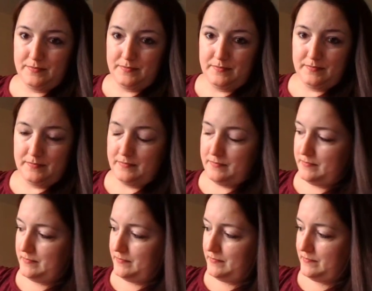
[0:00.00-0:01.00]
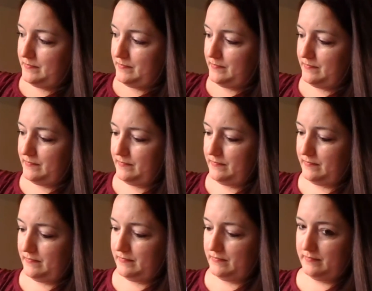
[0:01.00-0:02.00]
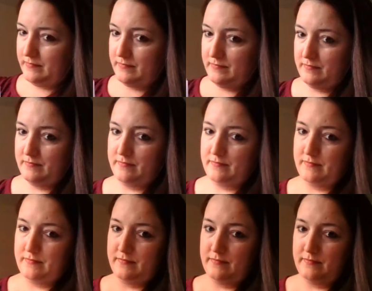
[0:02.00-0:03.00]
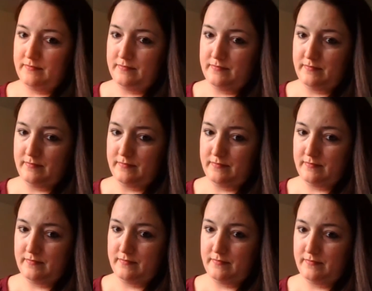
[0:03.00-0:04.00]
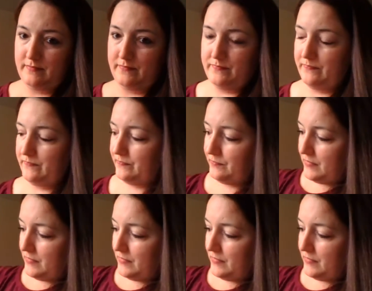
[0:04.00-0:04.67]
Nobody speaks.